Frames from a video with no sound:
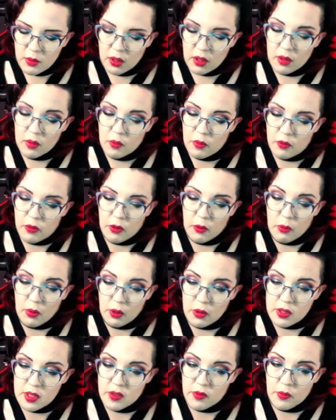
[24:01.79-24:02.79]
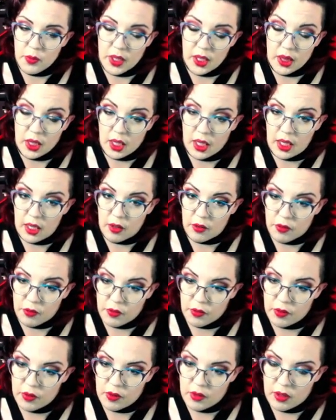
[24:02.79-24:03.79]
Well, for most of my
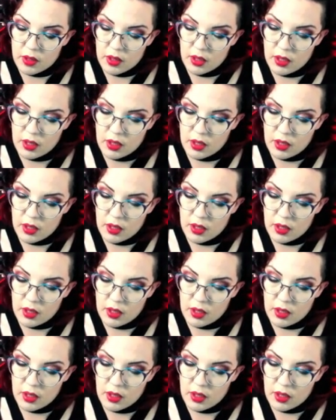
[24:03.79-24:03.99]
life,